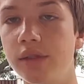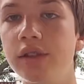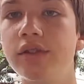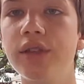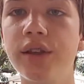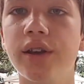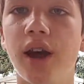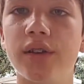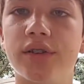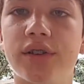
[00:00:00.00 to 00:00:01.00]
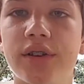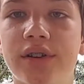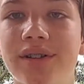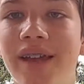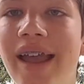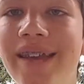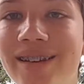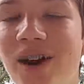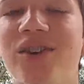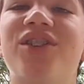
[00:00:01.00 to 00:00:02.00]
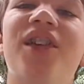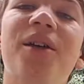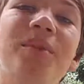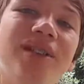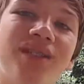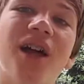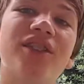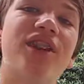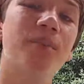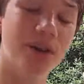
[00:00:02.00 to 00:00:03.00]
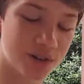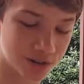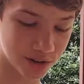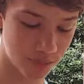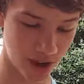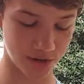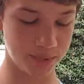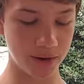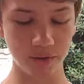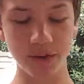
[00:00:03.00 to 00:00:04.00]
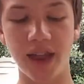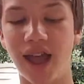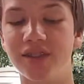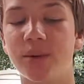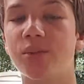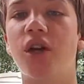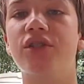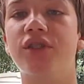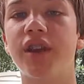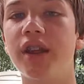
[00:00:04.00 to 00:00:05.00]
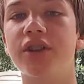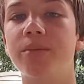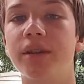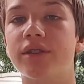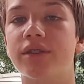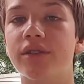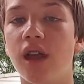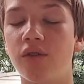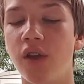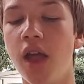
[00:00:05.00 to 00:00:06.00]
this thing costed $8. Now that may not sound much, but it really adds up with all these connection bits and stuff.